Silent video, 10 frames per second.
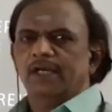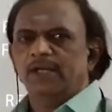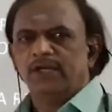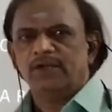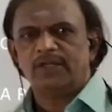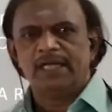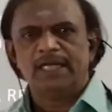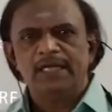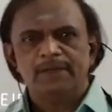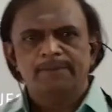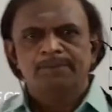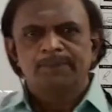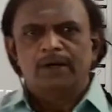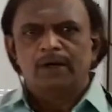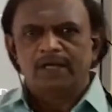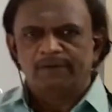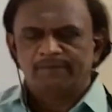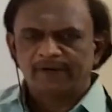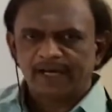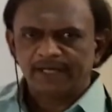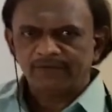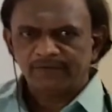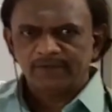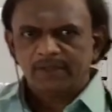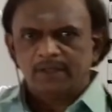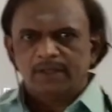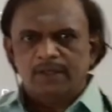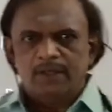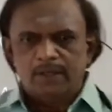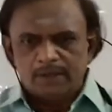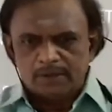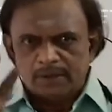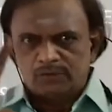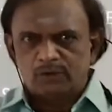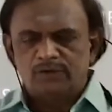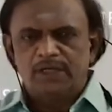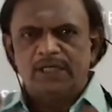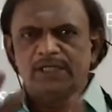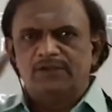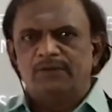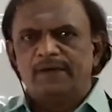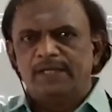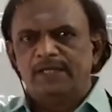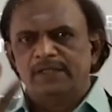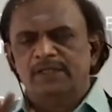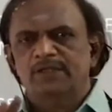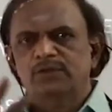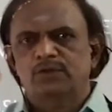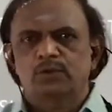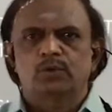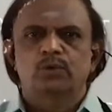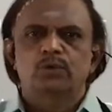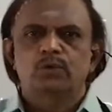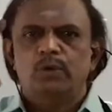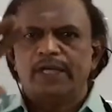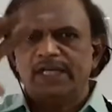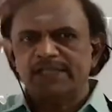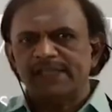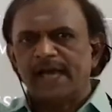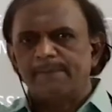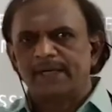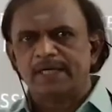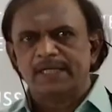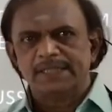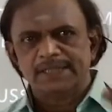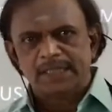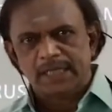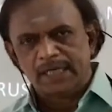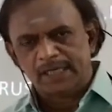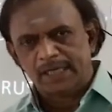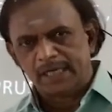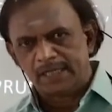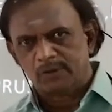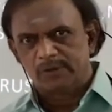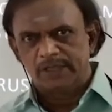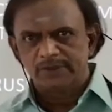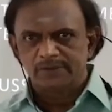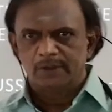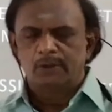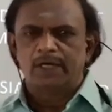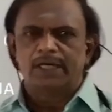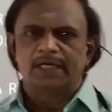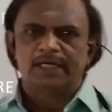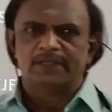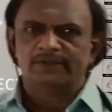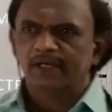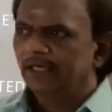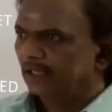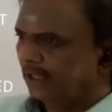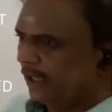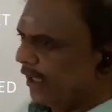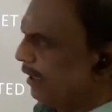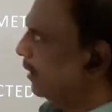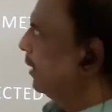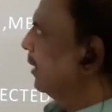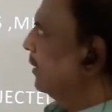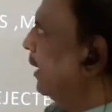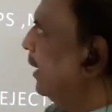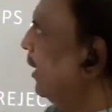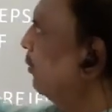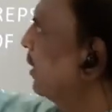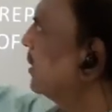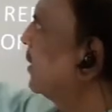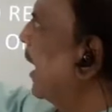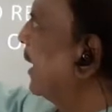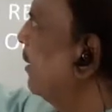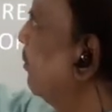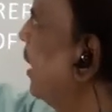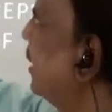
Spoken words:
in Italy or in France, the society is divided into two. One is upper class and another one is lower class. Here, the lead was taken by